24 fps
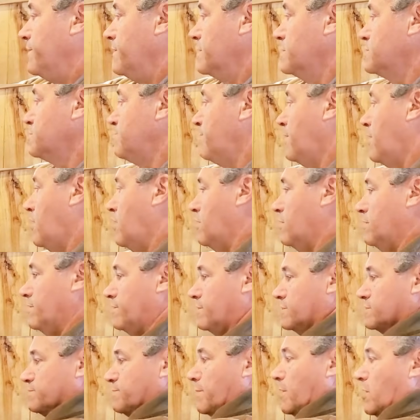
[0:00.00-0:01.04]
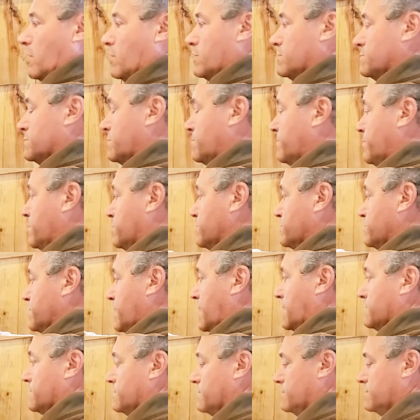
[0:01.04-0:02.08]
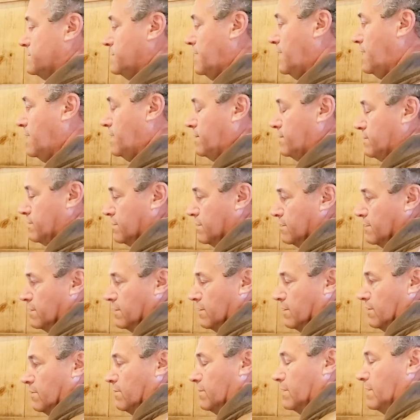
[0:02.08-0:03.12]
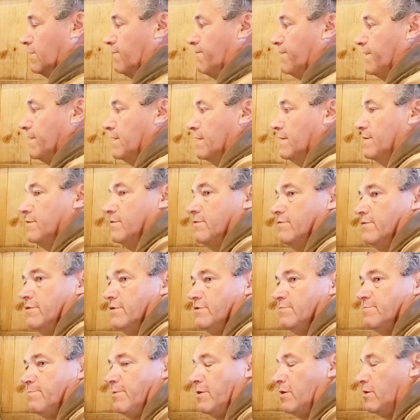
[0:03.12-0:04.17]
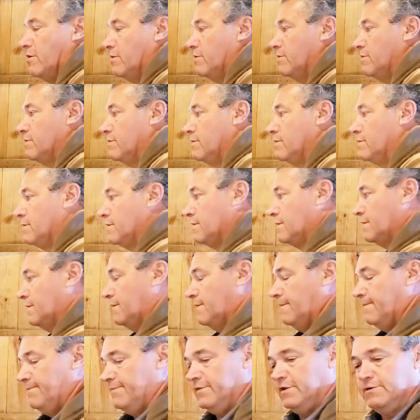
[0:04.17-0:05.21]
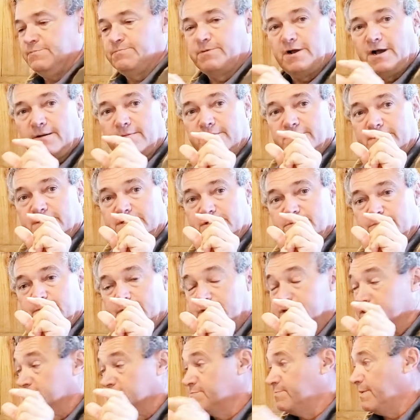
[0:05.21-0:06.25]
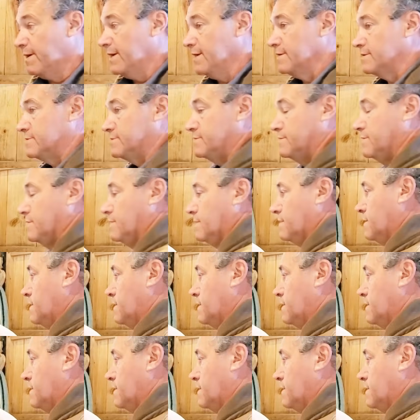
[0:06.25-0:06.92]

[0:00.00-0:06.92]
this bar, there's bars on both sides of the saddle. When I feel under this bar, there's probably this much space.